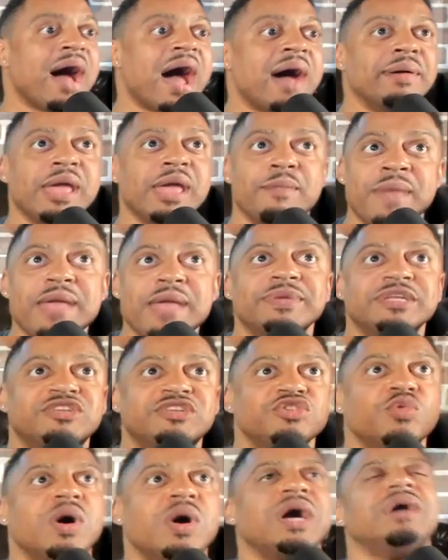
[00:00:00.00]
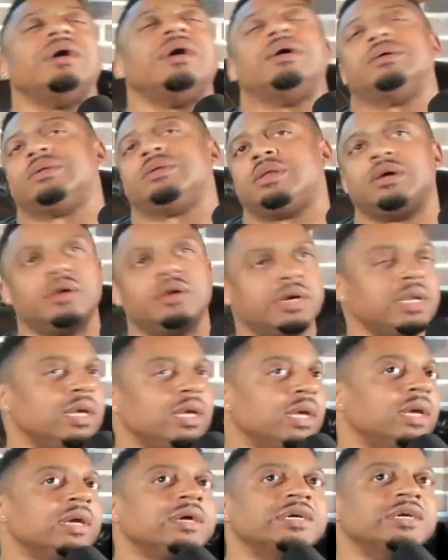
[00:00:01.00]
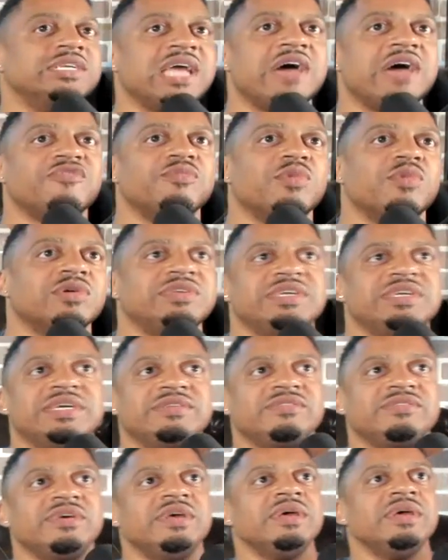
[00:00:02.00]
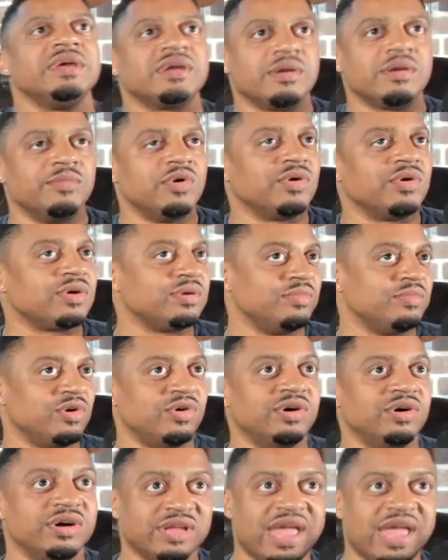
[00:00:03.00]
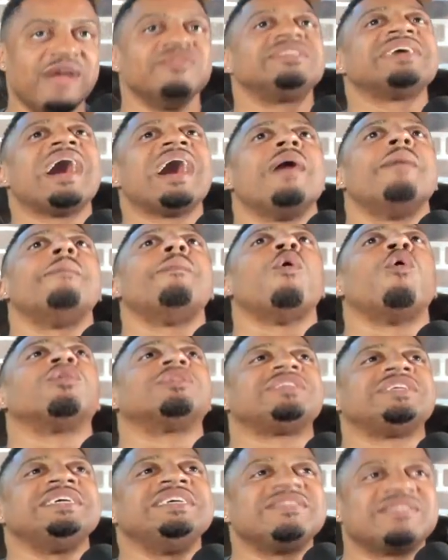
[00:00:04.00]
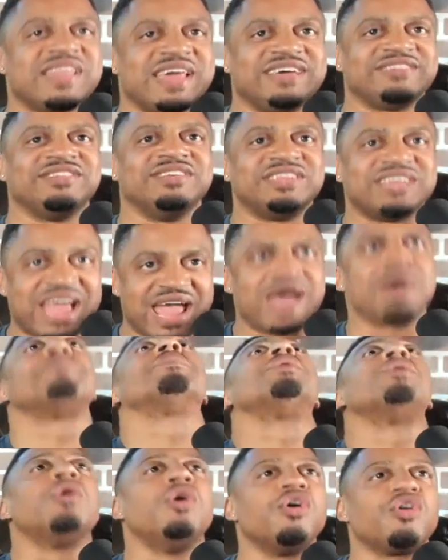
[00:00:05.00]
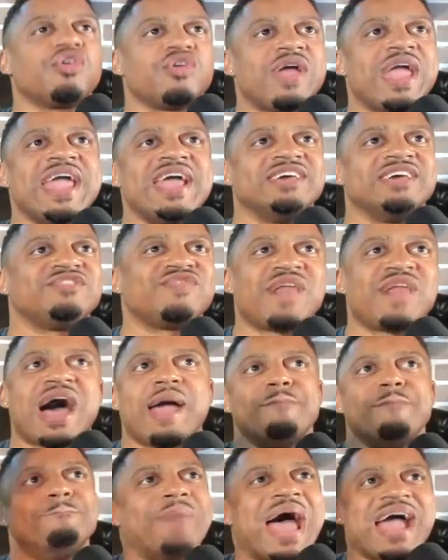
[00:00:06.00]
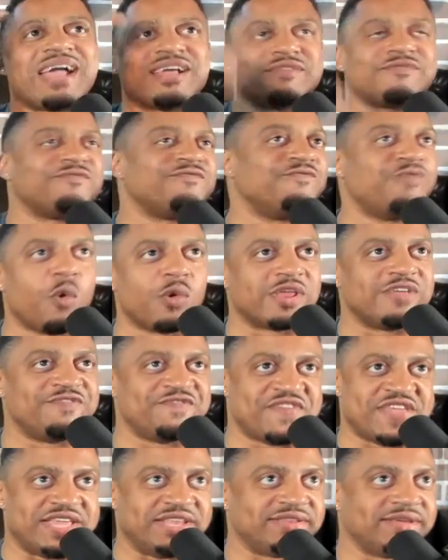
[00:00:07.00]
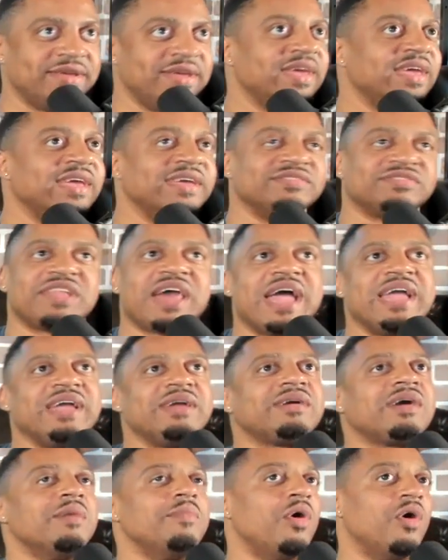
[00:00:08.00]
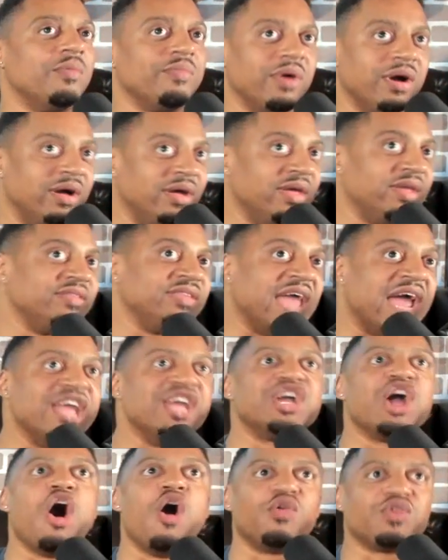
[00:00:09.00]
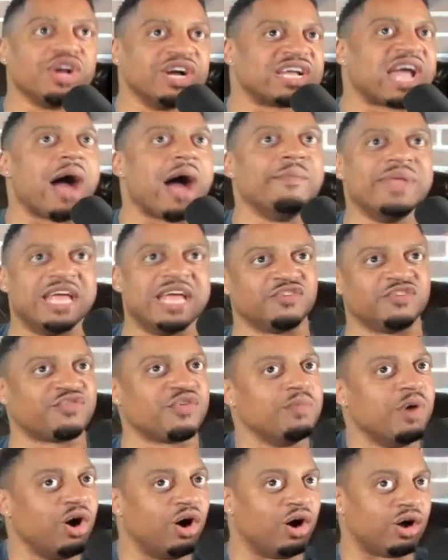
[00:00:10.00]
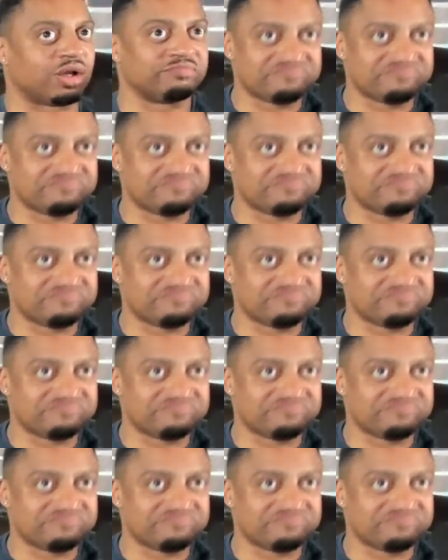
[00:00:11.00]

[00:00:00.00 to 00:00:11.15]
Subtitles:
It may be 2-1. Oh, Lord. Good jab from Ortiz. Come on, Hook. Every time Ortiz lands a jab, Hooker heads fly back 40 feet. It's like, come on, bro. There you go. Good combination from Hook.